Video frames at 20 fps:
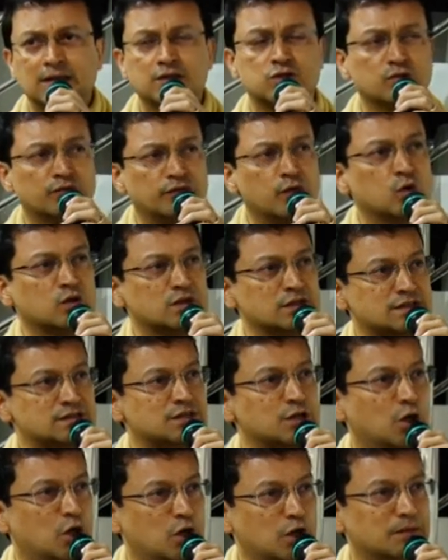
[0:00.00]
to focus
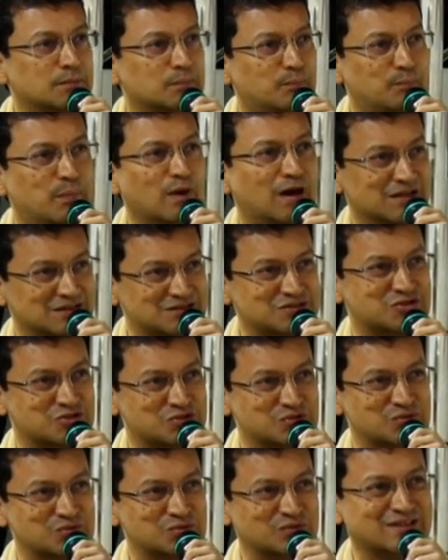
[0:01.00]
on part
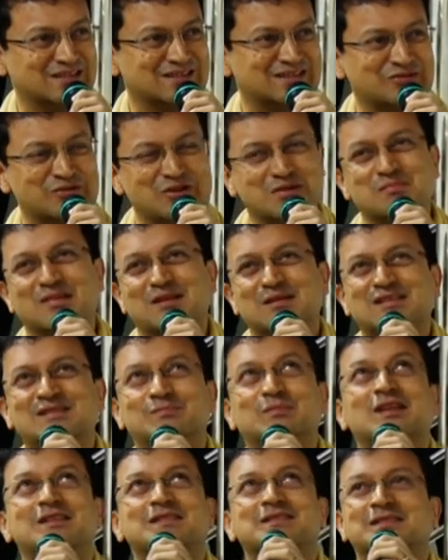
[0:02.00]
two, the three
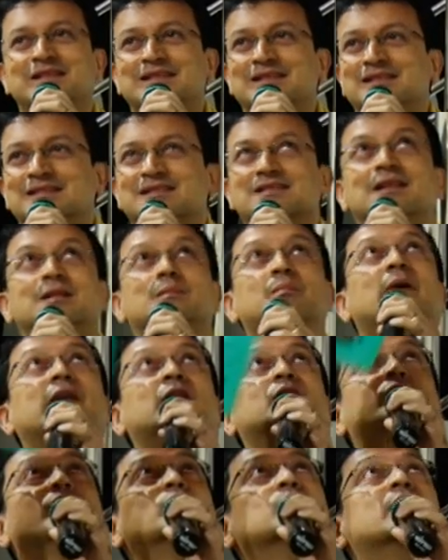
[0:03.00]
mezzanines that
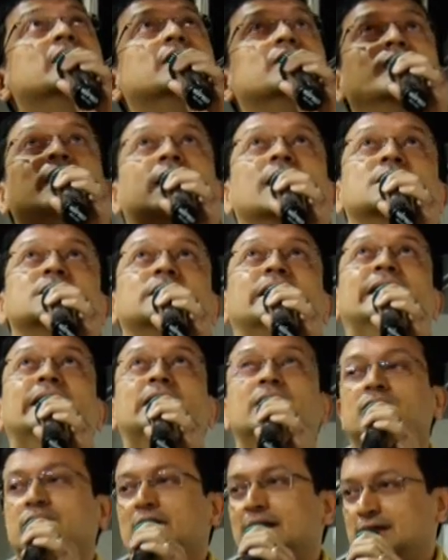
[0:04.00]
many of you are in fact
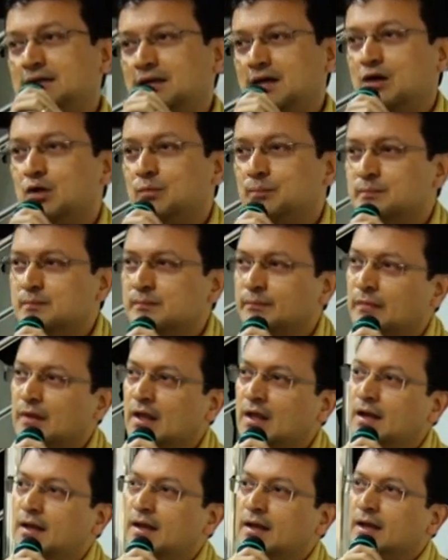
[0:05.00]
in right now,
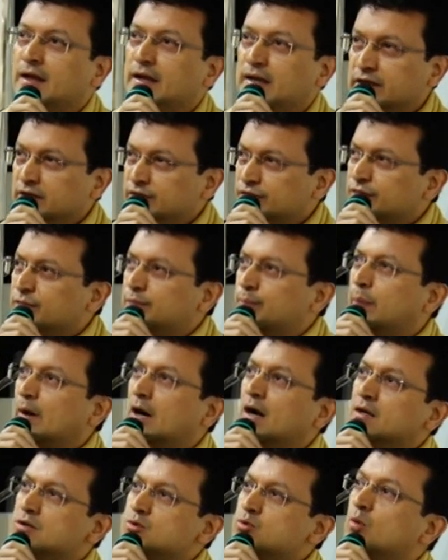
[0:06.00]
if
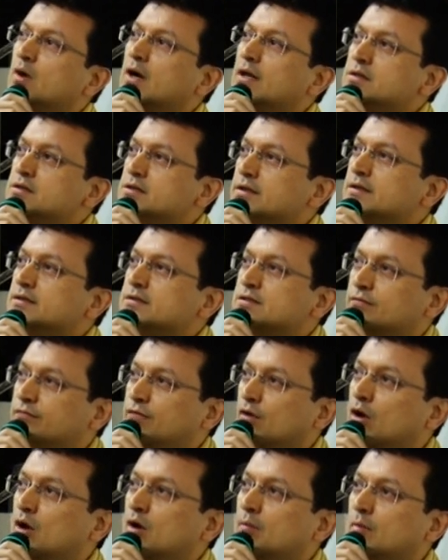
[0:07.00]
part one takes the
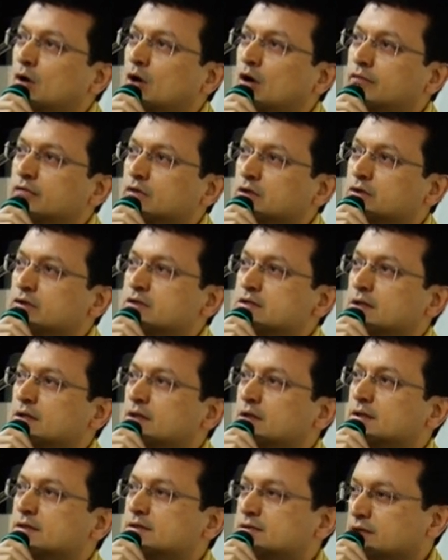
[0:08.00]
form of a
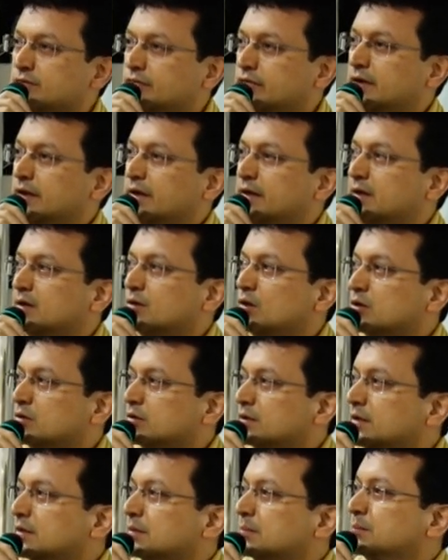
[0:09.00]
critical survey or
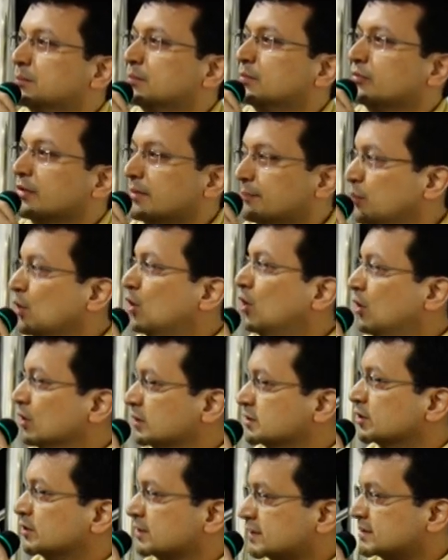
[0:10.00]
a
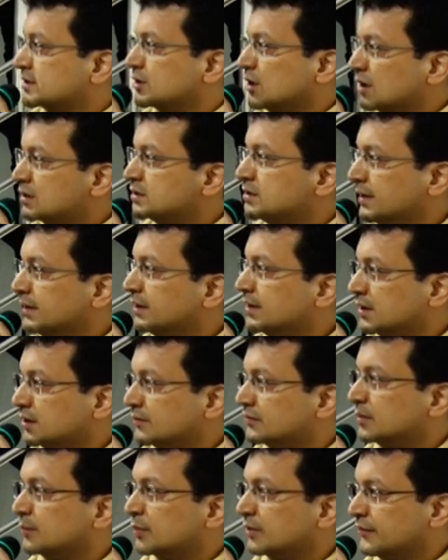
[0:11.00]
report or a stock taking
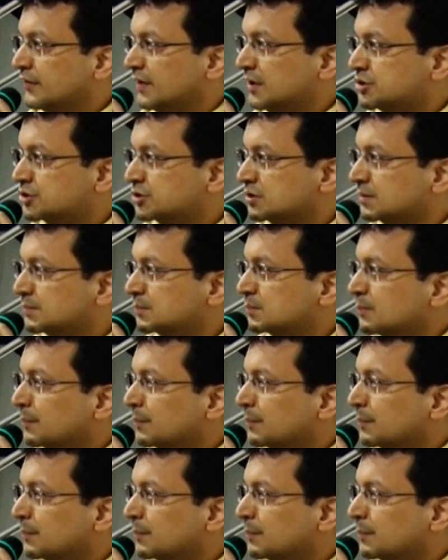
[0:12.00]
of the profession,